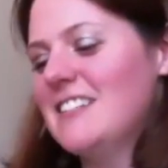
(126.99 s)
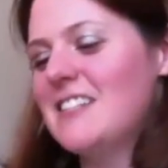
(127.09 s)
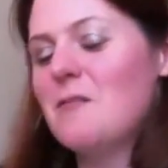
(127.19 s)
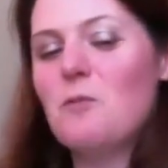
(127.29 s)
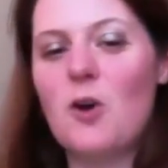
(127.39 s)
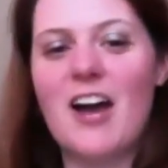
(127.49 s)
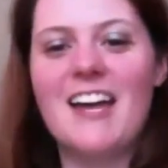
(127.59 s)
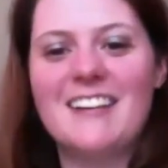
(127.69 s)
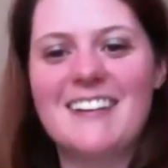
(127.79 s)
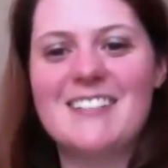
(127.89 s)

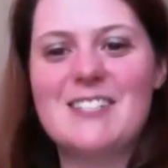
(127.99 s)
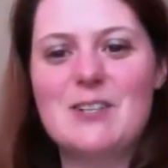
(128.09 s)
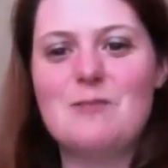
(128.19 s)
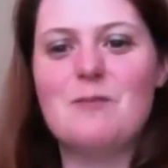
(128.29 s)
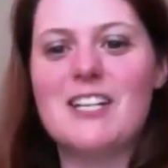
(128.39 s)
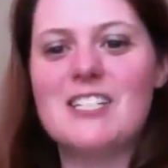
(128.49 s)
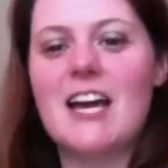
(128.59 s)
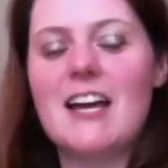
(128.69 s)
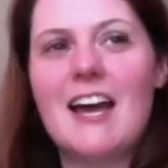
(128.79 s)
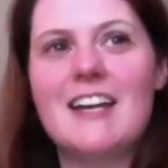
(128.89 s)
Somewhat, not too much.
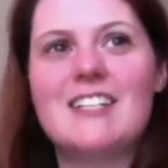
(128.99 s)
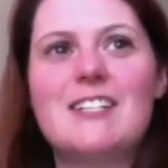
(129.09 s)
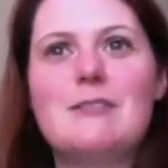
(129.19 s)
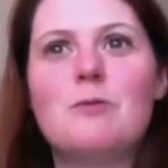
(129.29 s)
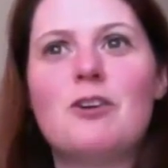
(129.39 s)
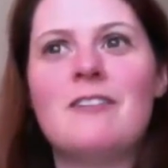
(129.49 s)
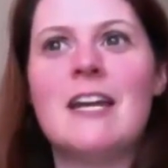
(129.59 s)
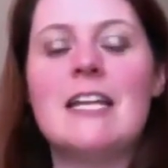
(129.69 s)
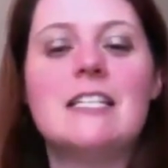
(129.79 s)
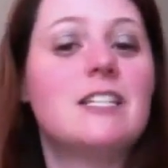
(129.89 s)
She's more of an
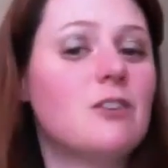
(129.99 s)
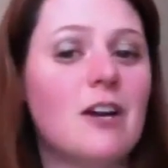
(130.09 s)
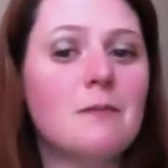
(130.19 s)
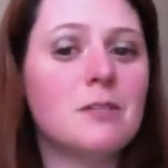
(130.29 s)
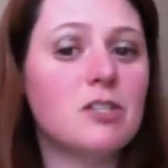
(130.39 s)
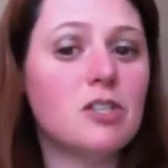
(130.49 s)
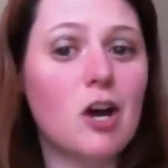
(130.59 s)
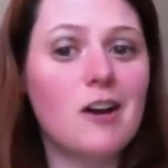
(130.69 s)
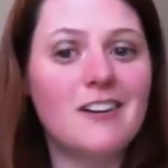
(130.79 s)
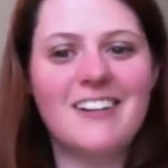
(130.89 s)
Instagram star.